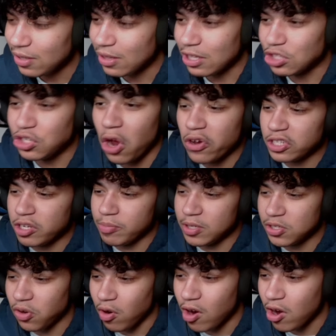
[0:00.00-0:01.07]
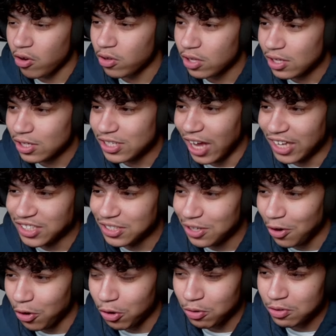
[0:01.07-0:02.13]
Show it to me, Zoro.
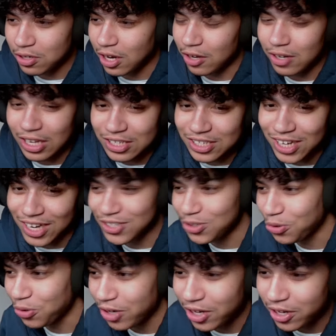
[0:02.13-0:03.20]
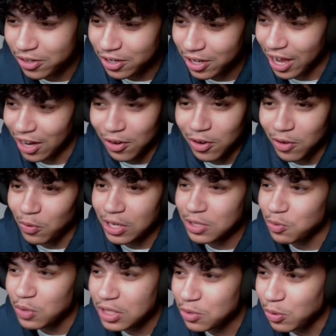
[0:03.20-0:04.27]
Not Santorio. What is
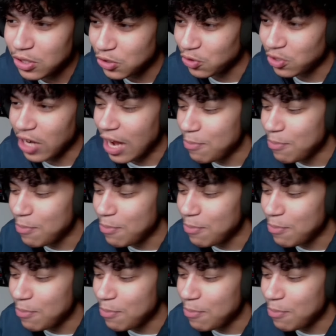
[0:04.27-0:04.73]
one source? I